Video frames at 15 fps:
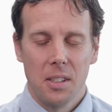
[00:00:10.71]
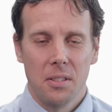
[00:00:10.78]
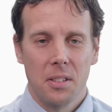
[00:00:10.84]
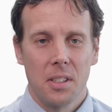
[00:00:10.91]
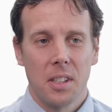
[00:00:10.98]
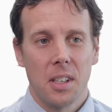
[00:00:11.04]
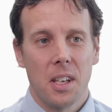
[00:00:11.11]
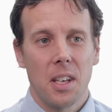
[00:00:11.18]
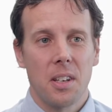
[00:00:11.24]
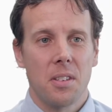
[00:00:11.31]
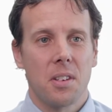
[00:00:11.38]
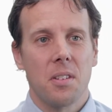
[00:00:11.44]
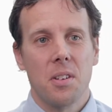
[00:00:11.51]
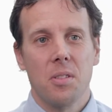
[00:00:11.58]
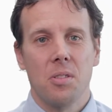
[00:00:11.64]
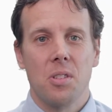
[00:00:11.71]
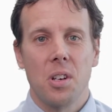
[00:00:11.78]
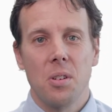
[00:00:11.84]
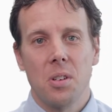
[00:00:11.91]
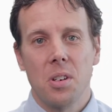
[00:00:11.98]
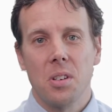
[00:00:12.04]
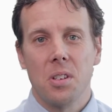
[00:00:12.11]
We're here to
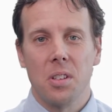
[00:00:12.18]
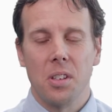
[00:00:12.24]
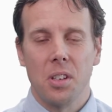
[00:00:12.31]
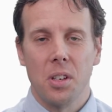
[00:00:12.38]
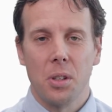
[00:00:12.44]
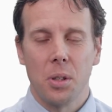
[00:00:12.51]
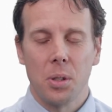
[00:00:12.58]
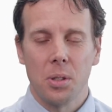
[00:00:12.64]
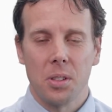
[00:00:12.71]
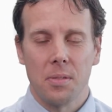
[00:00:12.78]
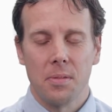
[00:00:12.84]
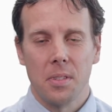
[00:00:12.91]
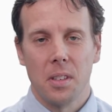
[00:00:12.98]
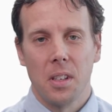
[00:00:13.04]
introduce you to the course.